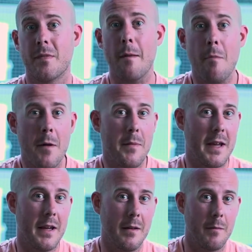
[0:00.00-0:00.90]
it might
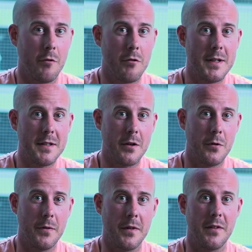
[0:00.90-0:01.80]
be
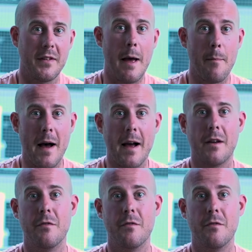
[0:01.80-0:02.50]
critical to step back